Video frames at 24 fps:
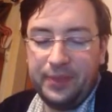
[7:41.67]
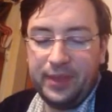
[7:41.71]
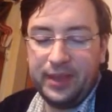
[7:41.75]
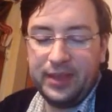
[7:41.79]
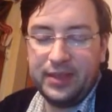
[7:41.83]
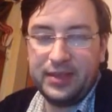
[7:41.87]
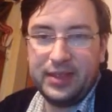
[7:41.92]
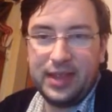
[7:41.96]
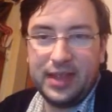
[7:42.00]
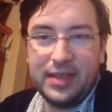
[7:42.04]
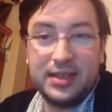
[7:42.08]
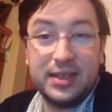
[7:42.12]

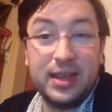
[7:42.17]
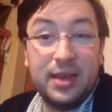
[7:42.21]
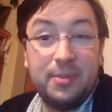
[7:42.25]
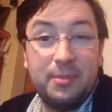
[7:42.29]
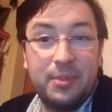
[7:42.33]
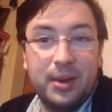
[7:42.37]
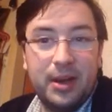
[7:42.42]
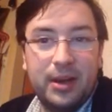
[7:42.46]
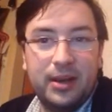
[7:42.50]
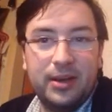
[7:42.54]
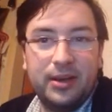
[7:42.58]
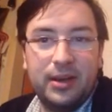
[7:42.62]
sets it
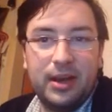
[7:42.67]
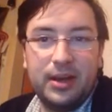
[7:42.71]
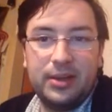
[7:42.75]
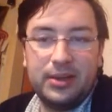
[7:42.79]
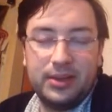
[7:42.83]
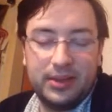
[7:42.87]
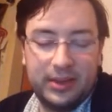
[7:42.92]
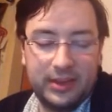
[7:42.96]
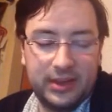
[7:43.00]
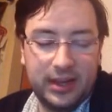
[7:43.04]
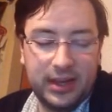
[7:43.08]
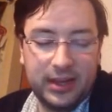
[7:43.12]
apart. I
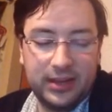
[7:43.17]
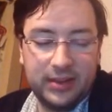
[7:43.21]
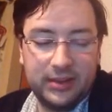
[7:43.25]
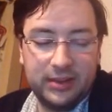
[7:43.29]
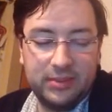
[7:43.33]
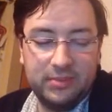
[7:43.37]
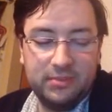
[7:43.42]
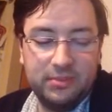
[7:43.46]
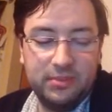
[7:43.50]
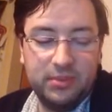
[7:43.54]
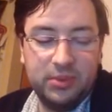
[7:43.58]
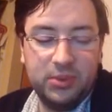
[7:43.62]
think there's
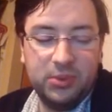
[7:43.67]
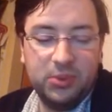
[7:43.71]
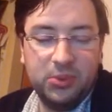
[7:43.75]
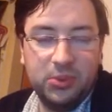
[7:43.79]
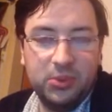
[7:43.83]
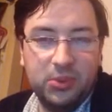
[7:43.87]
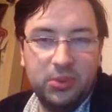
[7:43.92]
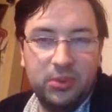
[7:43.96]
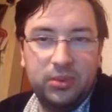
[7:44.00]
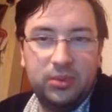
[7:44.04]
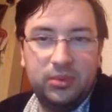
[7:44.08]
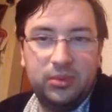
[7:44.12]
more